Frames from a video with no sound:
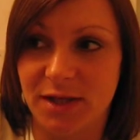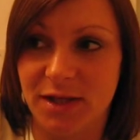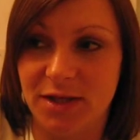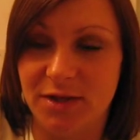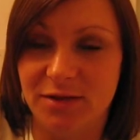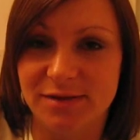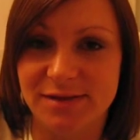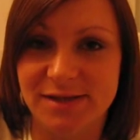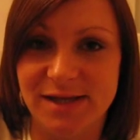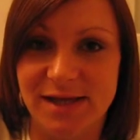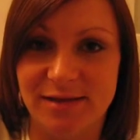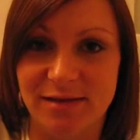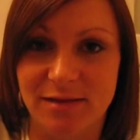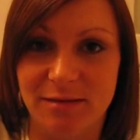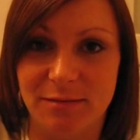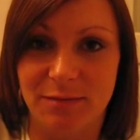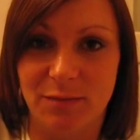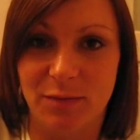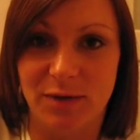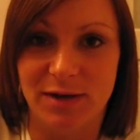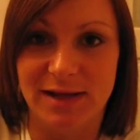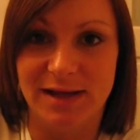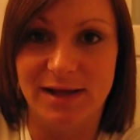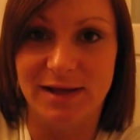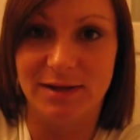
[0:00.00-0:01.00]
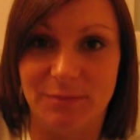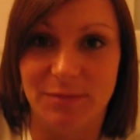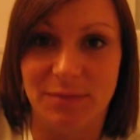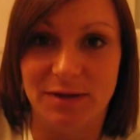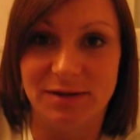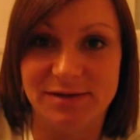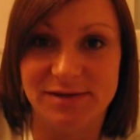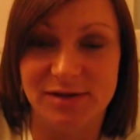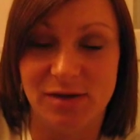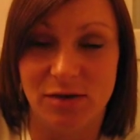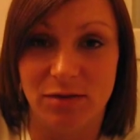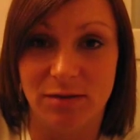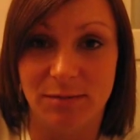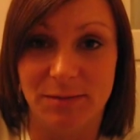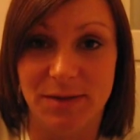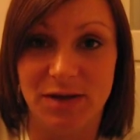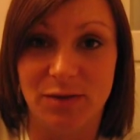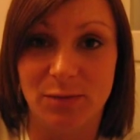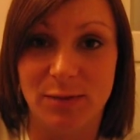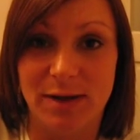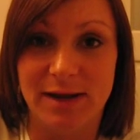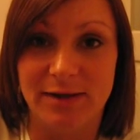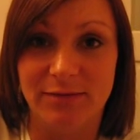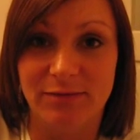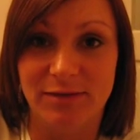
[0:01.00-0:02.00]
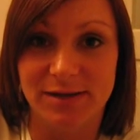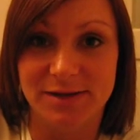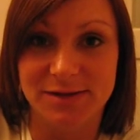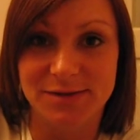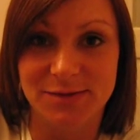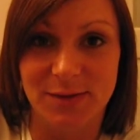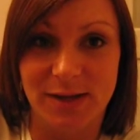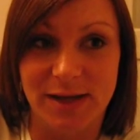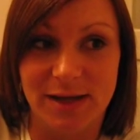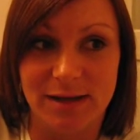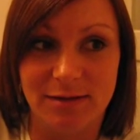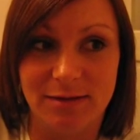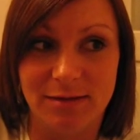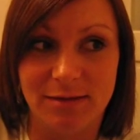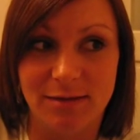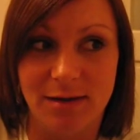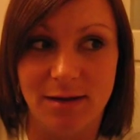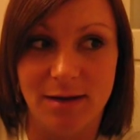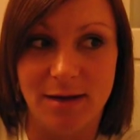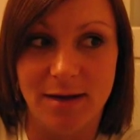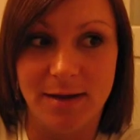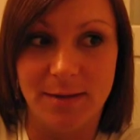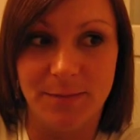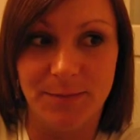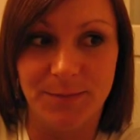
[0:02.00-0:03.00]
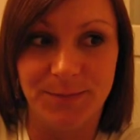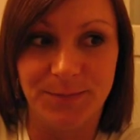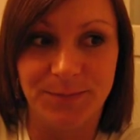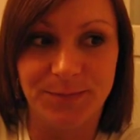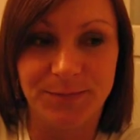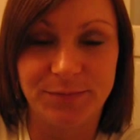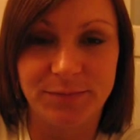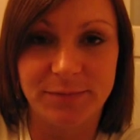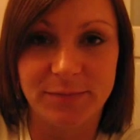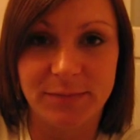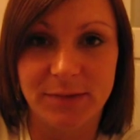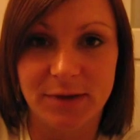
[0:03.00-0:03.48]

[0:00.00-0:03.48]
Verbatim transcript: you'll see that when I had my, saw the midwife last week that um,